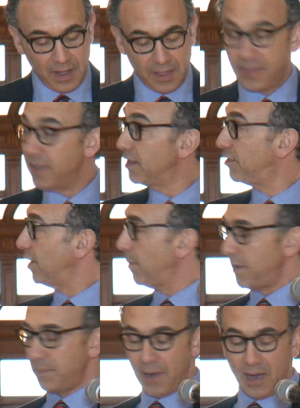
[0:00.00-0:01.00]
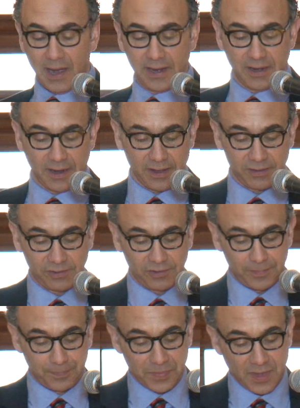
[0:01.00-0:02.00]
The exhibit behind us
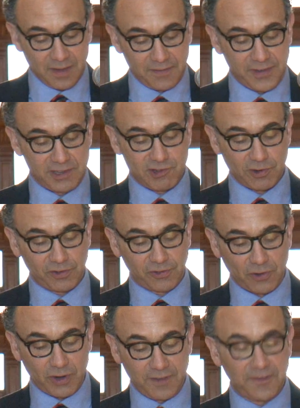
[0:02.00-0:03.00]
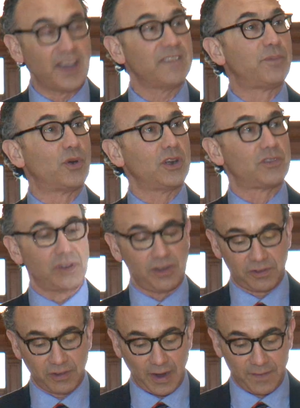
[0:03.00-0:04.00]
features 35
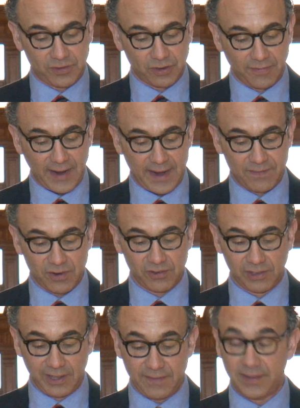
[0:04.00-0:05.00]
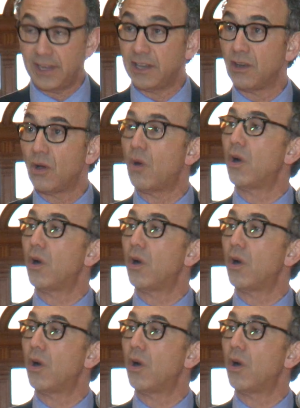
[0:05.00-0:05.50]
portraits of survivors living